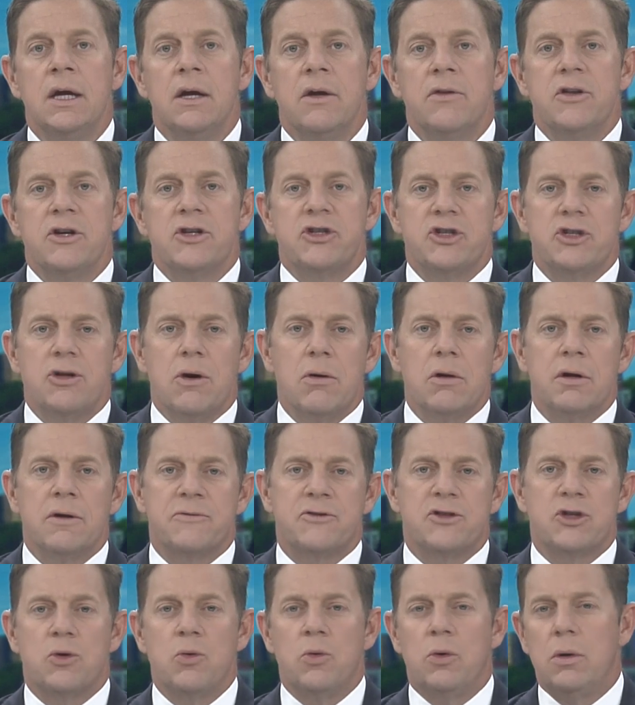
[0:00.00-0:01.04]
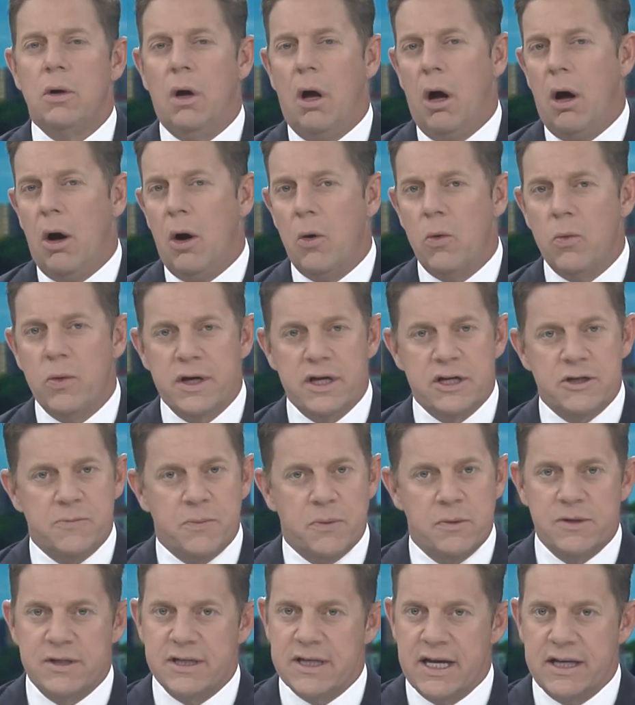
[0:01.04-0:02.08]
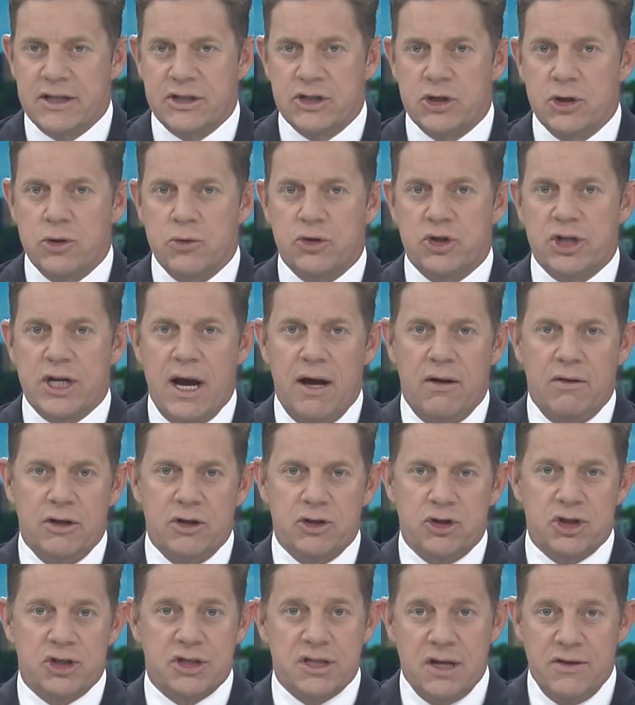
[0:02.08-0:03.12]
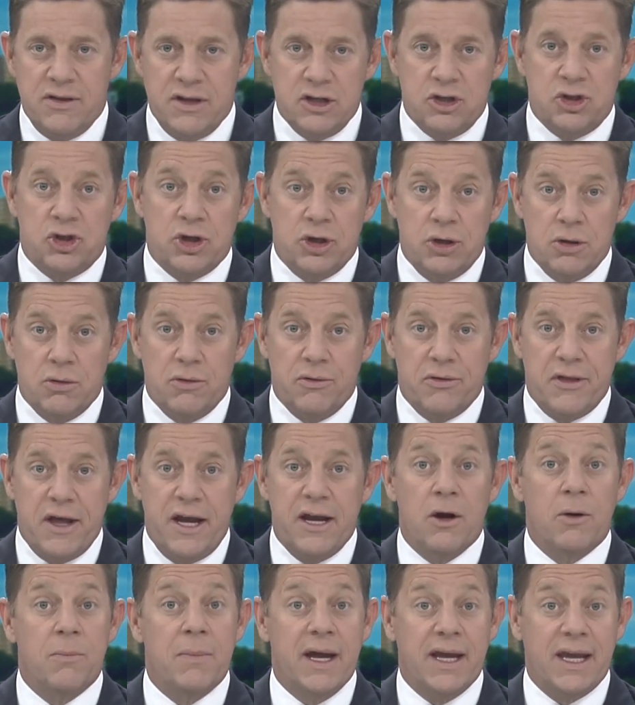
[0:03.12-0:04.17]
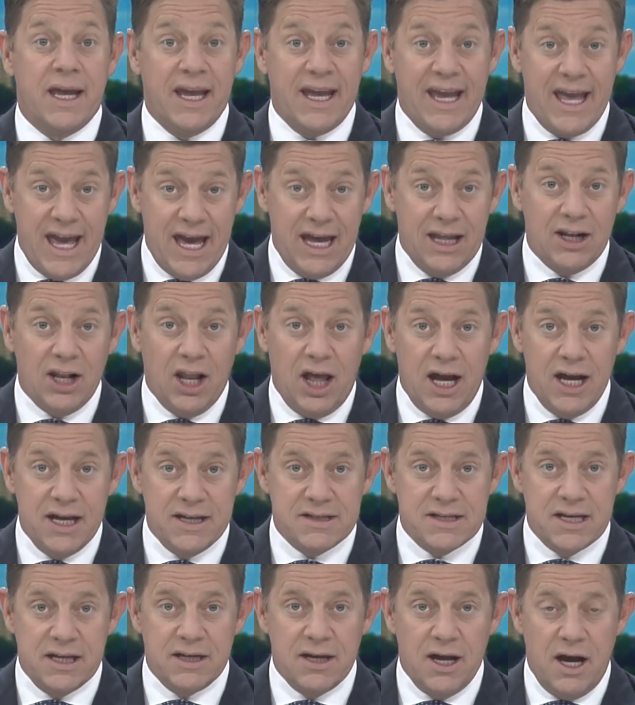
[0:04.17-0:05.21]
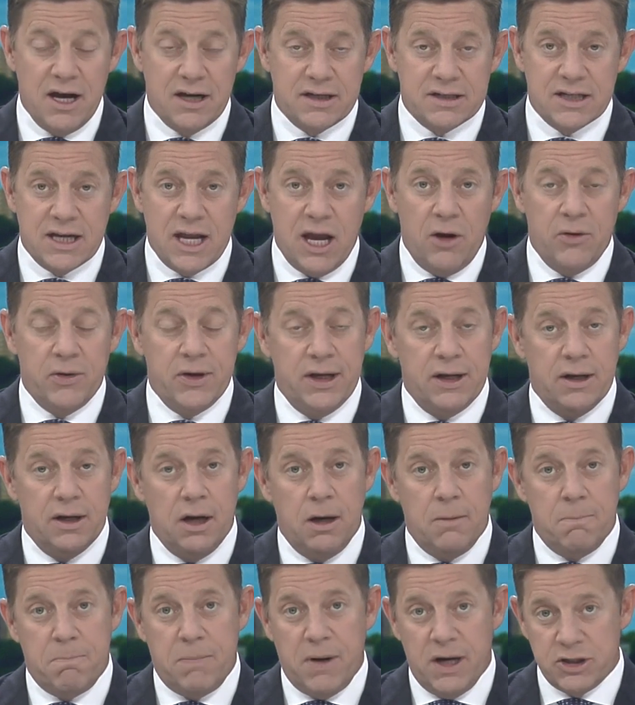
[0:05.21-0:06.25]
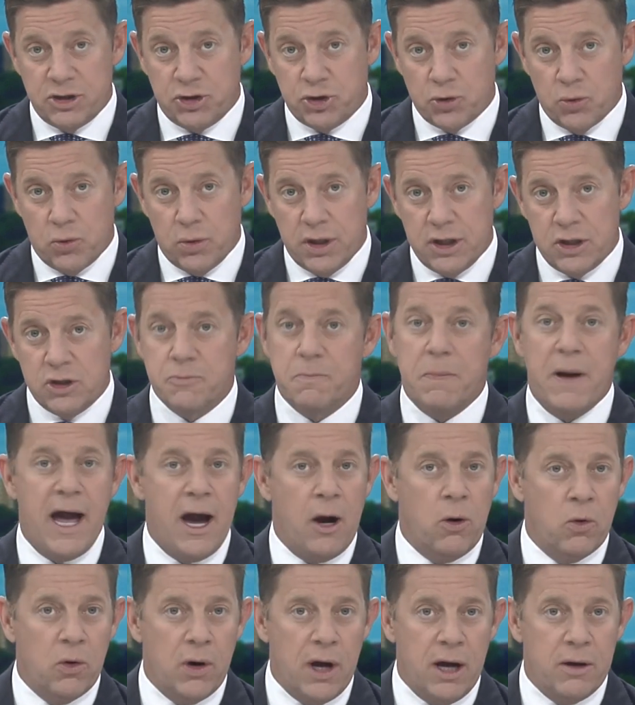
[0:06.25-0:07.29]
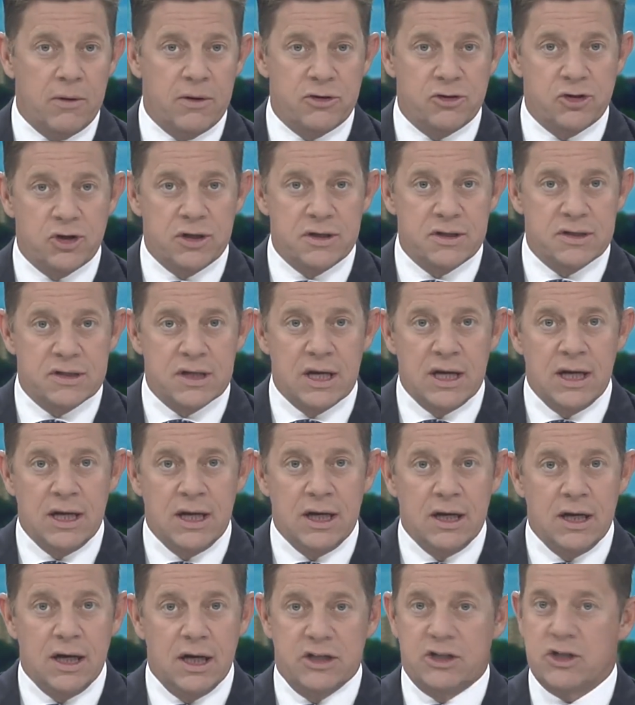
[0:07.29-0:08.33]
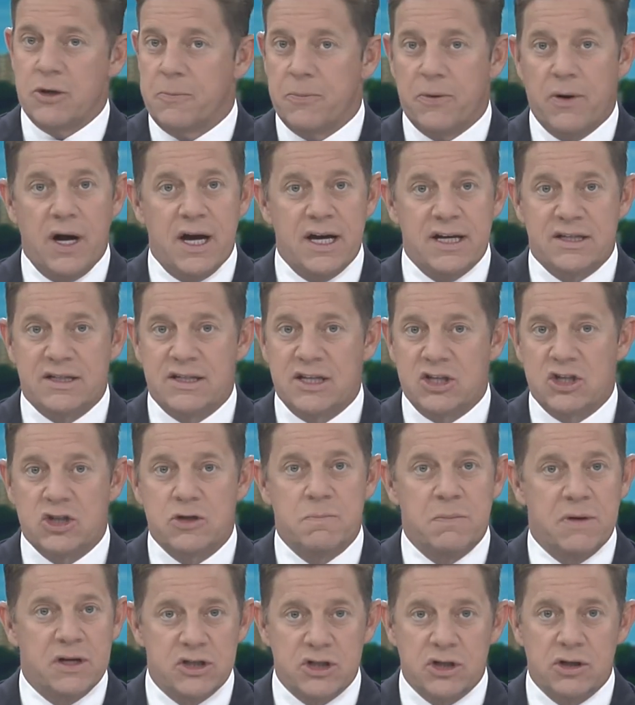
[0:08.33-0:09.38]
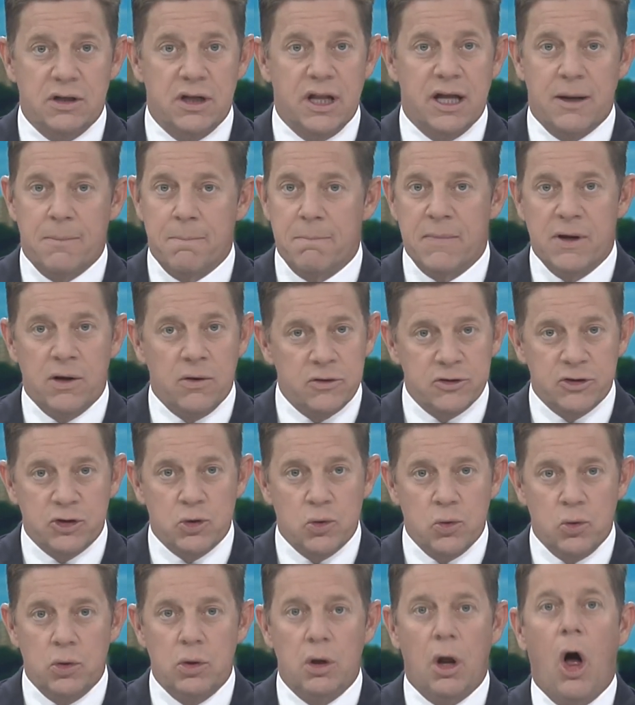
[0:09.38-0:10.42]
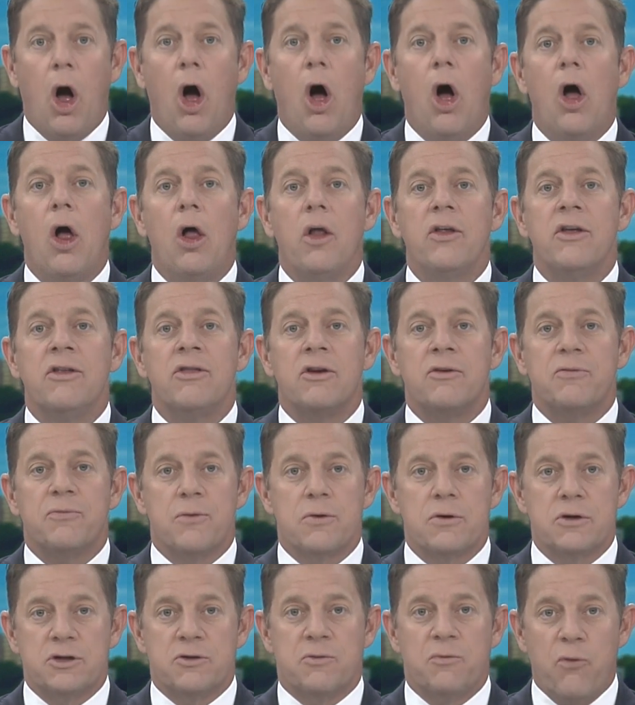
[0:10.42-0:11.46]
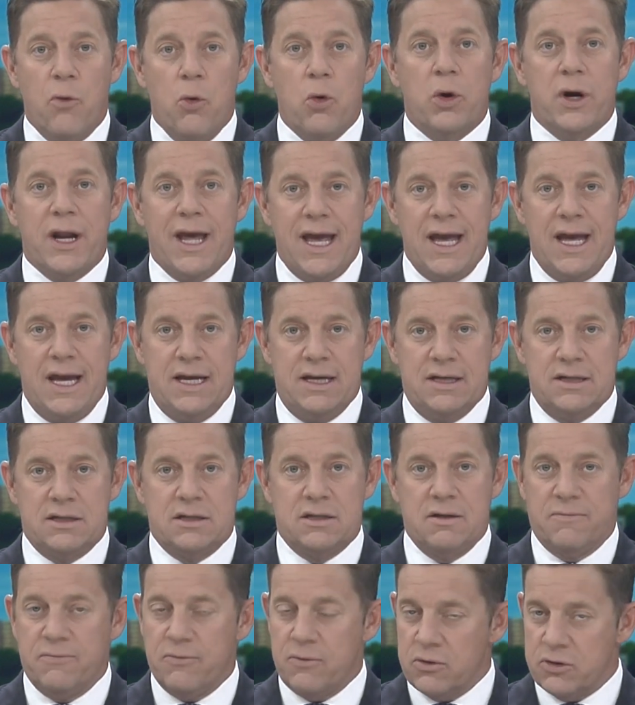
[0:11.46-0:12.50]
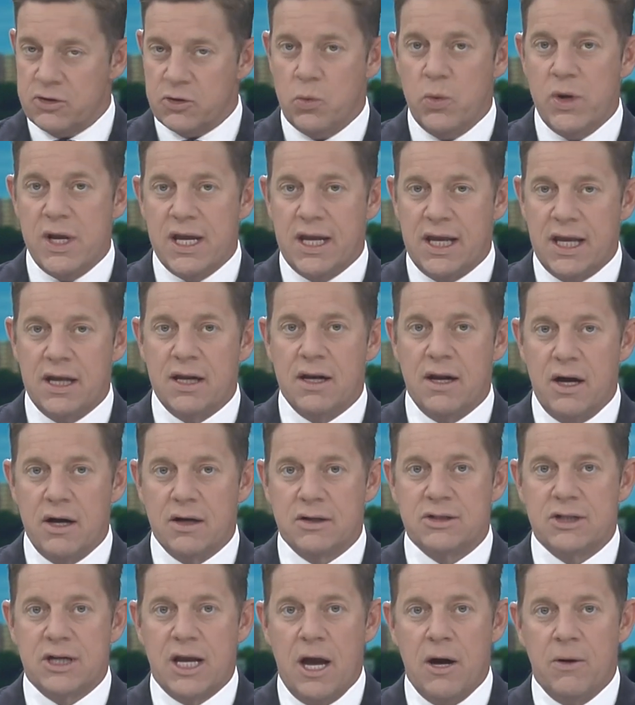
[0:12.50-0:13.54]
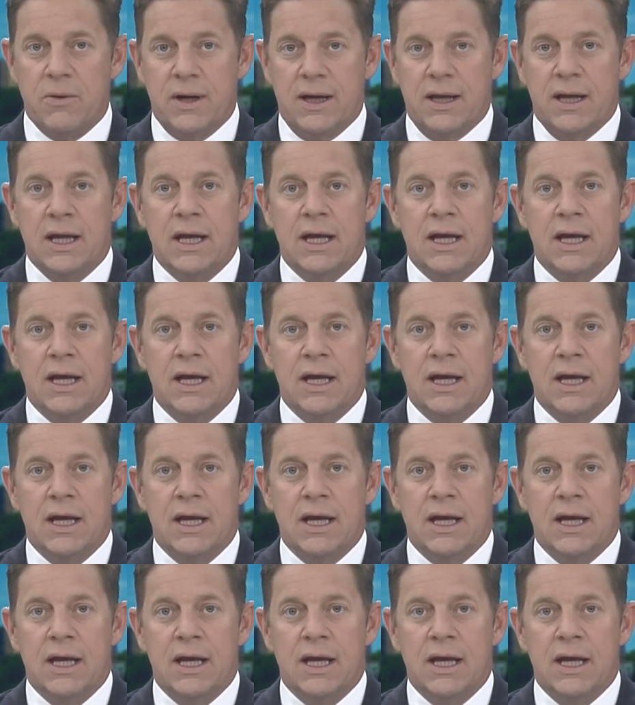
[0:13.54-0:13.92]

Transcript: The start of school always presents new challenges, and this year they are making headlines in Knox County. A bus shortage, power outages, a surprise dismissal at a middle school, all in the first four days, the first week in Knox County.